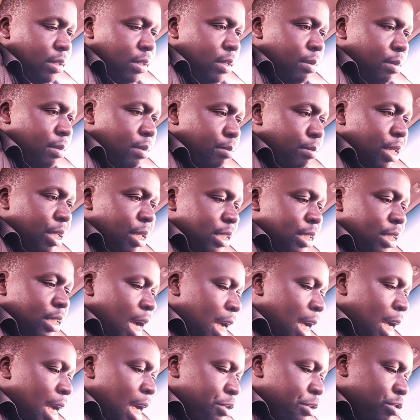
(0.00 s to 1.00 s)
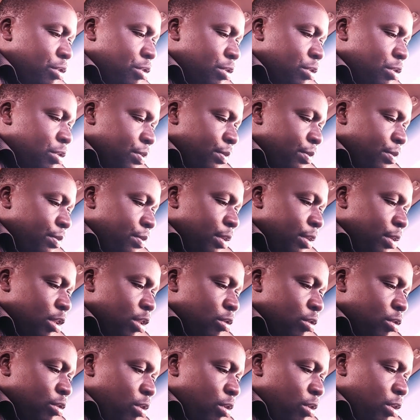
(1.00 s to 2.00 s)
best as it's
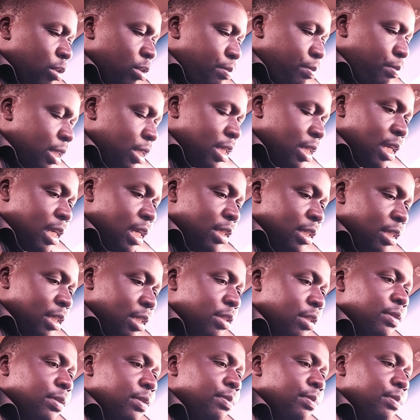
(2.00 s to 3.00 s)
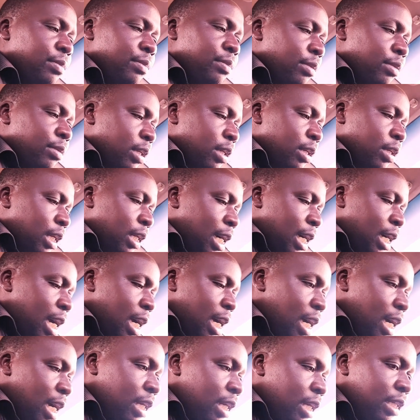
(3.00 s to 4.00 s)
called Baseus
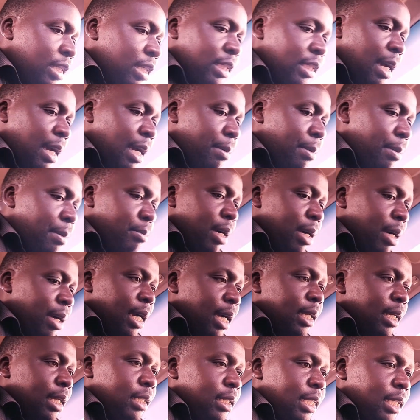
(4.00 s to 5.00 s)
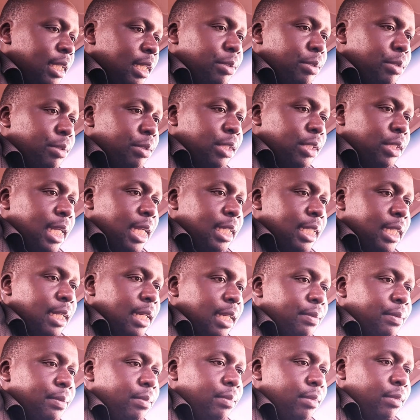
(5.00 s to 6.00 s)
Car Jumper Jump Starter.
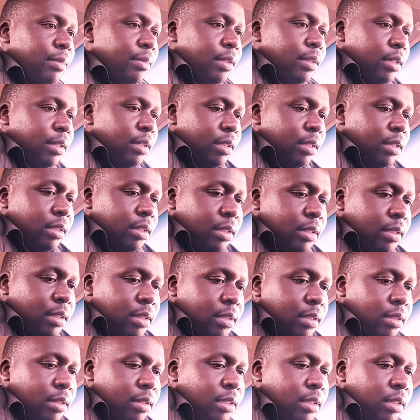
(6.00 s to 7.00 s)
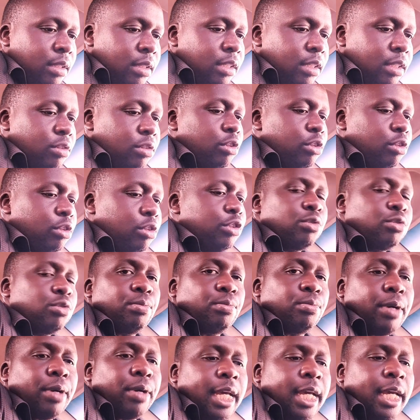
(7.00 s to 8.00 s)
It is called
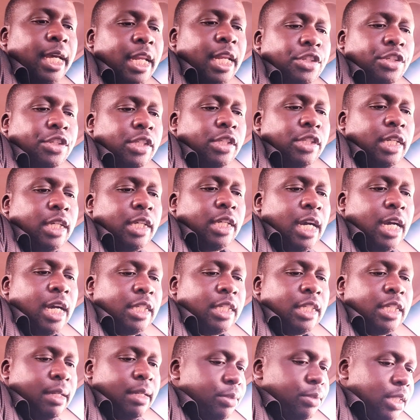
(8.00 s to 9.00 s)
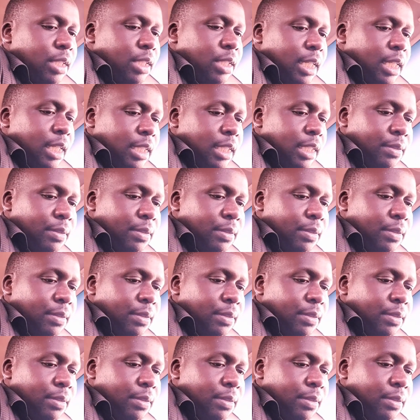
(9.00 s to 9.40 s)
Super Energy Car Jump Starter.